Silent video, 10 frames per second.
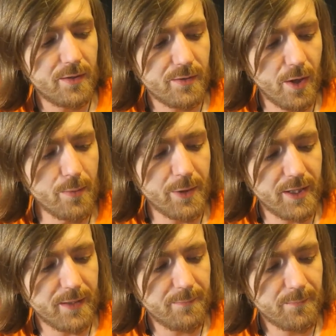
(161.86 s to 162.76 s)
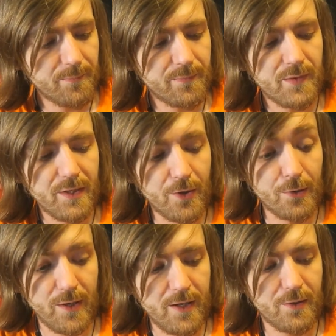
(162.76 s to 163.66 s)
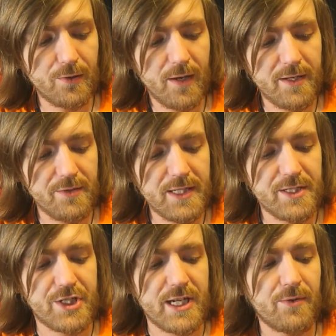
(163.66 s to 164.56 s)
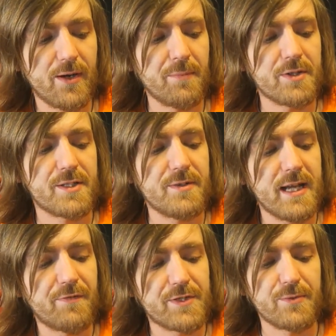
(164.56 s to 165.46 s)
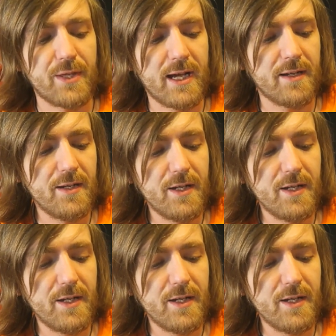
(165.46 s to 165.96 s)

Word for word: "Nobody." "All right, all right, you needn't shout. I'm not so deaf as all that.